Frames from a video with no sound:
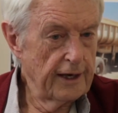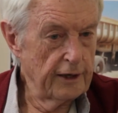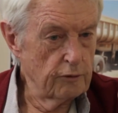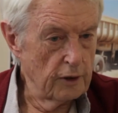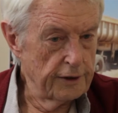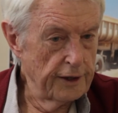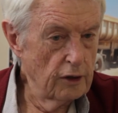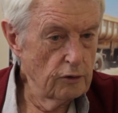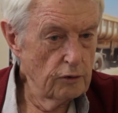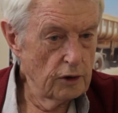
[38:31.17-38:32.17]
and will
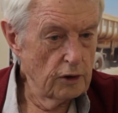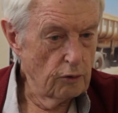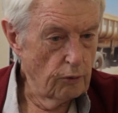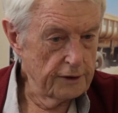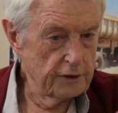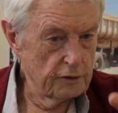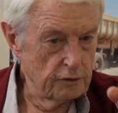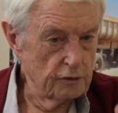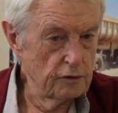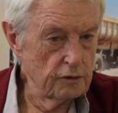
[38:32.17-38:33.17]
know what to
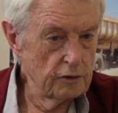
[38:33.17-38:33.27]
do,